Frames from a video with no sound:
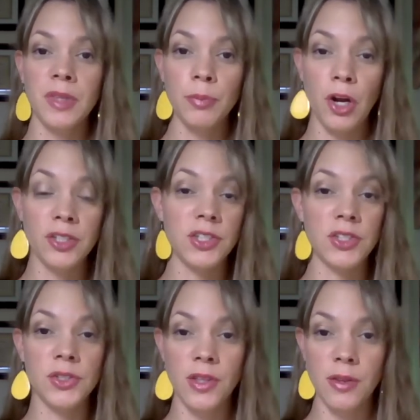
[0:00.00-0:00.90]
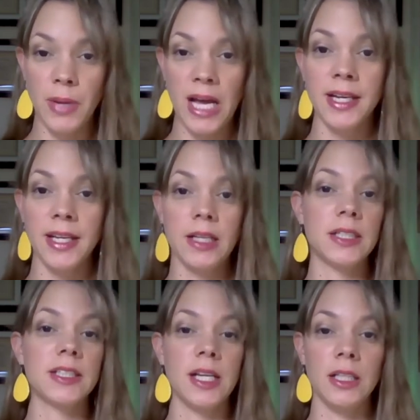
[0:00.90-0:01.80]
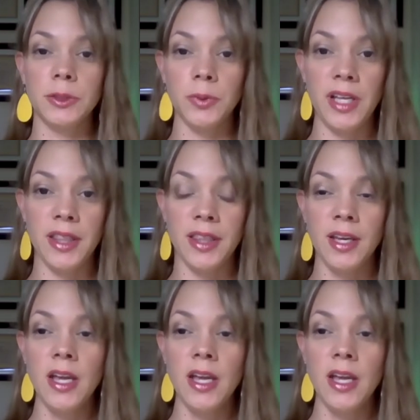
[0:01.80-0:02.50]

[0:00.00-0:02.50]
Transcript: processes in the body are dealt with.